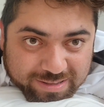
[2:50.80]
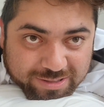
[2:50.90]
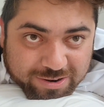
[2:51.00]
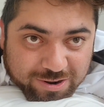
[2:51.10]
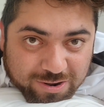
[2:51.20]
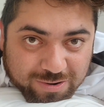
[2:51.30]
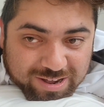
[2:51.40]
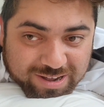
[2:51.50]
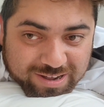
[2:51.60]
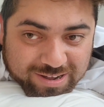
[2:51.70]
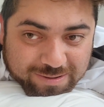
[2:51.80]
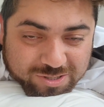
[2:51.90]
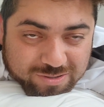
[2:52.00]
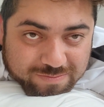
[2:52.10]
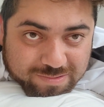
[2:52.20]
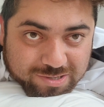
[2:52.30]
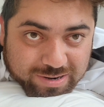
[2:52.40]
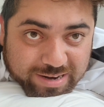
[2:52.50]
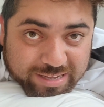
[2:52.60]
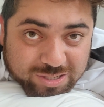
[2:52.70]
you know, uh,
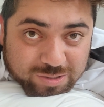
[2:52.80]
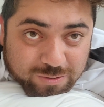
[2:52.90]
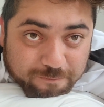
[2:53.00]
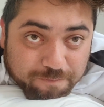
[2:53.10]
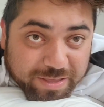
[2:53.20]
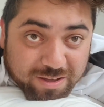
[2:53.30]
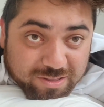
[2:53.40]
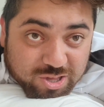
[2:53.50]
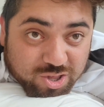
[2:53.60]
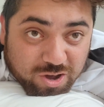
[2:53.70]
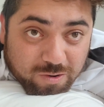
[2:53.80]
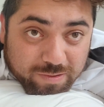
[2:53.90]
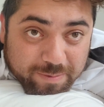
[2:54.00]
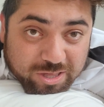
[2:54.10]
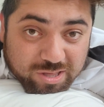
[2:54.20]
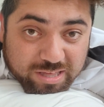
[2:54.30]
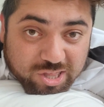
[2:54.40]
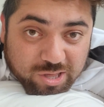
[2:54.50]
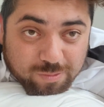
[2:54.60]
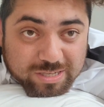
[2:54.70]
trying to be on the show. I mean, she,
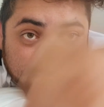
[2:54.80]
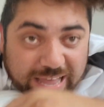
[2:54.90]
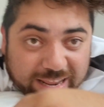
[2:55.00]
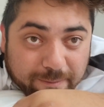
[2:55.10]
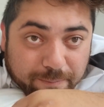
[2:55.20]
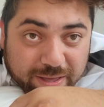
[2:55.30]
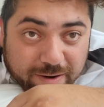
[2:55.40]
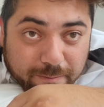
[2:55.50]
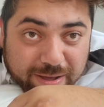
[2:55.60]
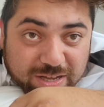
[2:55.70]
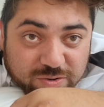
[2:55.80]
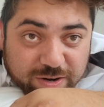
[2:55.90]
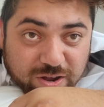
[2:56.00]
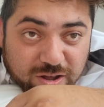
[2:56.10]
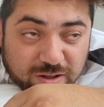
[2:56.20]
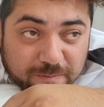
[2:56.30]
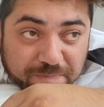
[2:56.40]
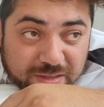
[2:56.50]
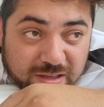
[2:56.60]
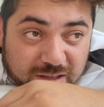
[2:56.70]
she was dating Peter
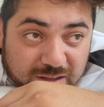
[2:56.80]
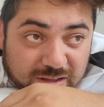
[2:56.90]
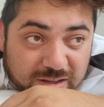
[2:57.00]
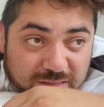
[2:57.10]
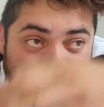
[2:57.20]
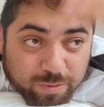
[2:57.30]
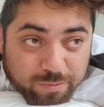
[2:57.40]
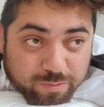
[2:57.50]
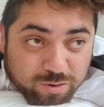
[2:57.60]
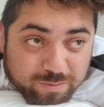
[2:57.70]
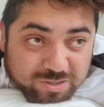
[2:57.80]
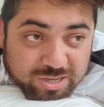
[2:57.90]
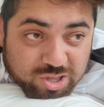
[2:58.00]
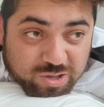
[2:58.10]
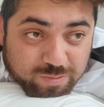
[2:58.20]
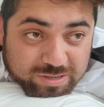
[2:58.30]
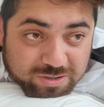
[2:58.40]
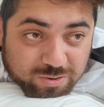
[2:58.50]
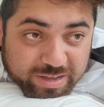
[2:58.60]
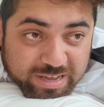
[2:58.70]
Madrigal. Uh, there were rumors that she was
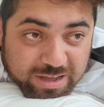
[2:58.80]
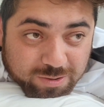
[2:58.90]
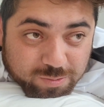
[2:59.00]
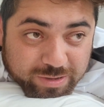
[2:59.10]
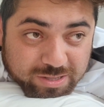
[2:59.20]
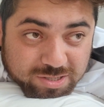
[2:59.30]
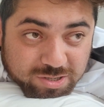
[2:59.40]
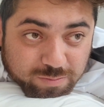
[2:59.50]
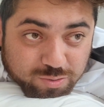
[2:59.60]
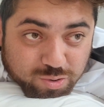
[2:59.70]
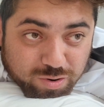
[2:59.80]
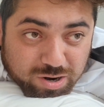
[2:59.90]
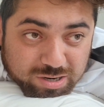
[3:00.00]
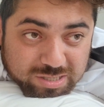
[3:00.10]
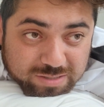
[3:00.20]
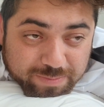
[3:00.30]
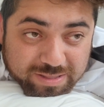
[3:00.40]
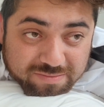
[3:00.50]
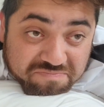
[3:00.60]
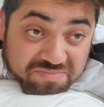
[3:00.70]
going out with Tom Schwartz,
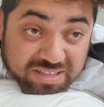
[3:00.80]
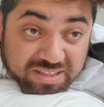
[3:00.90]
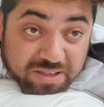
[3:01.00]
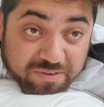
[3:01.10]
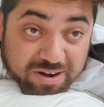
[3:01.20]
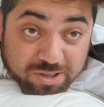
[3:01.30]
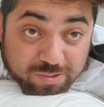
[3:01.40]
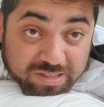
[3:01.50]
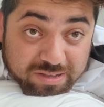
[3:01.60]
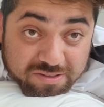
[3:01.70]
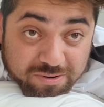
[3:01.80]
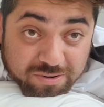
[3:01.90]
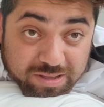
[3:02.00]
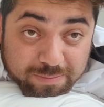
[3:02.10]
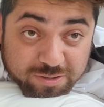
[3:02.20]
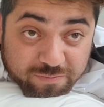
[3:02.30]
but that never actually, you know, came